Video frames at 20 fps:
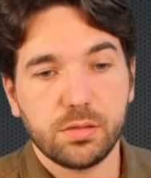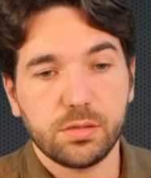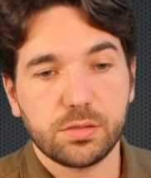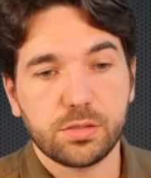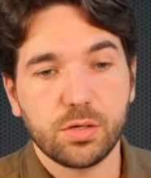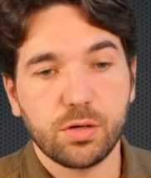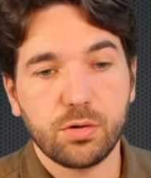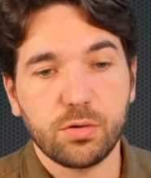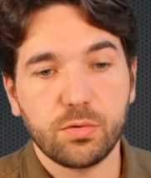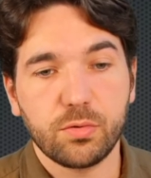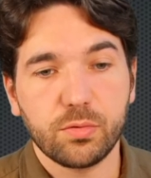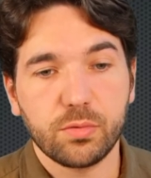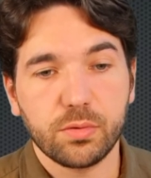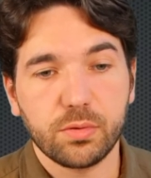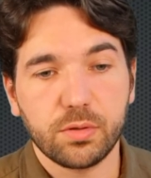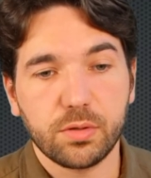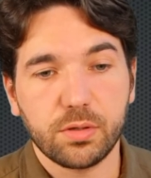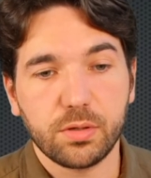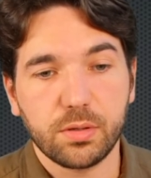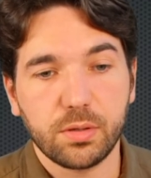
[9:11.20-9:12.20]
So
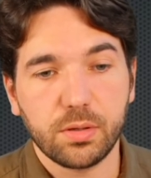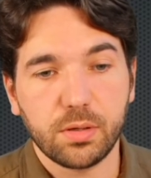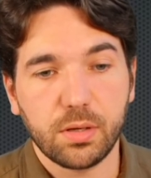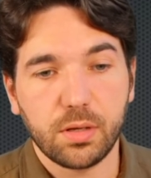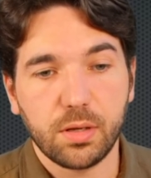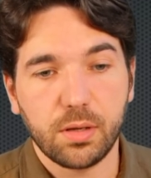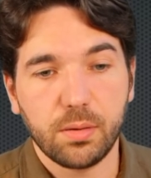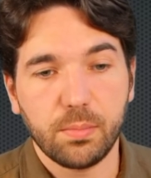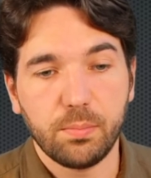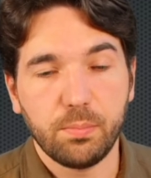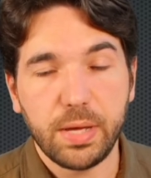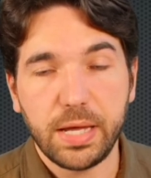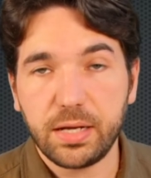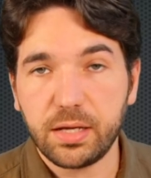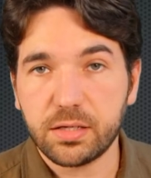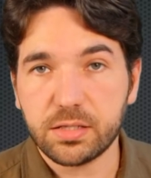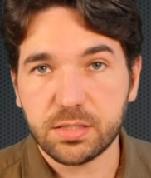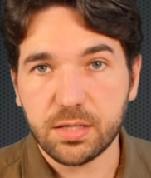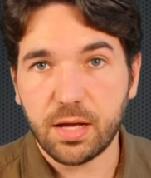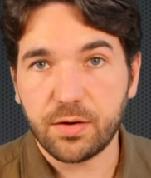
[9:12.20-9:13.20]
Mehdi
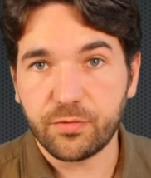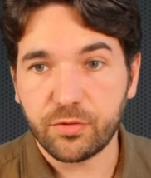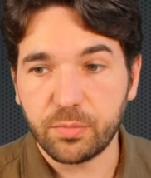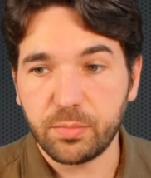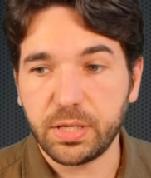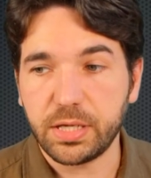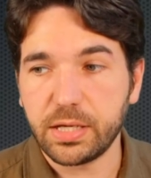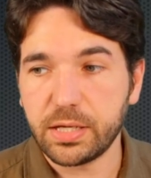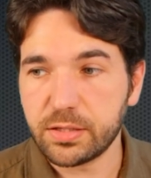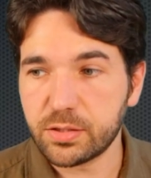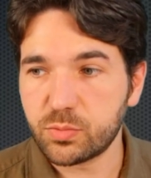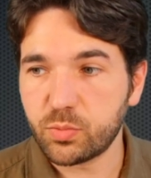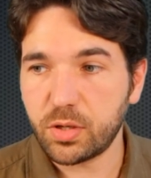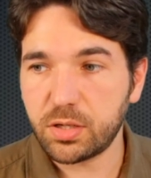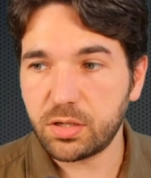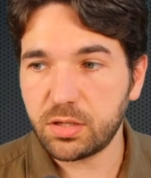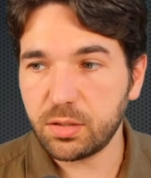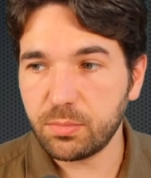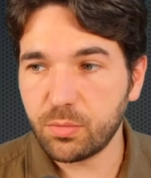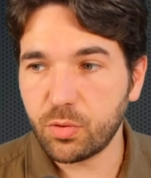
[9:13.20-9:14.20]
Hasan for me is one
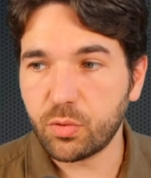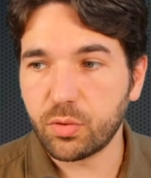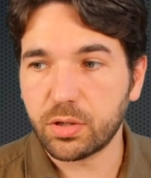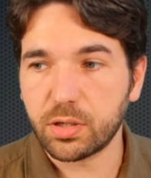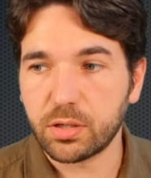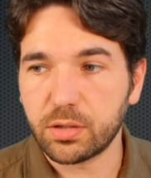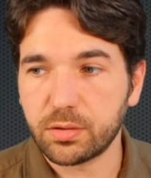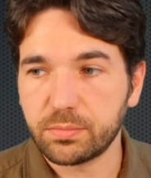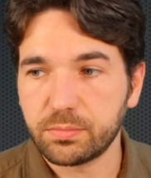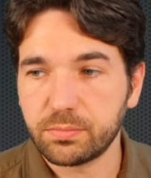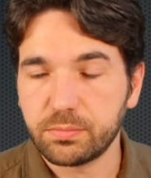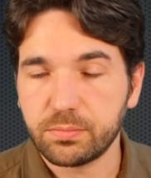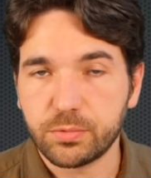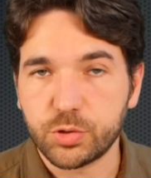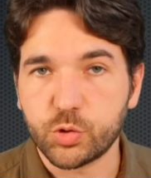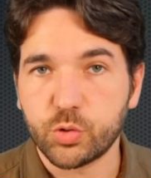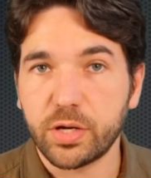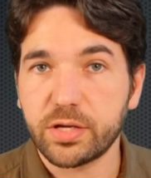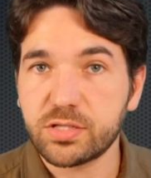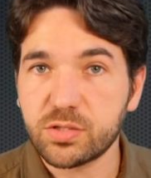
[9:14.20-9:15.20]
of the more
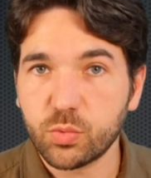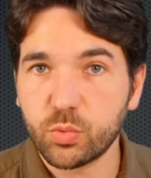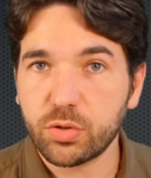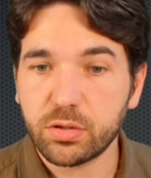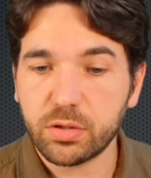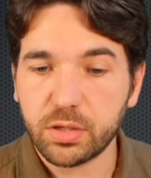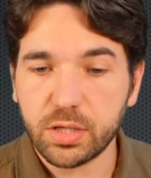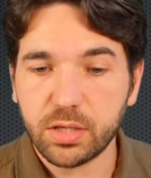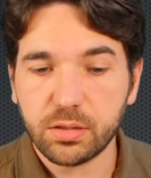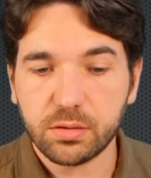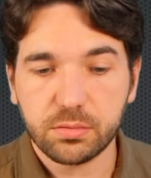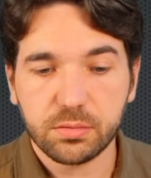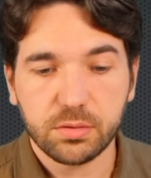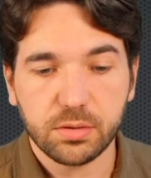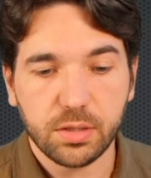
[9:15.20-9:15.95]
trustworthy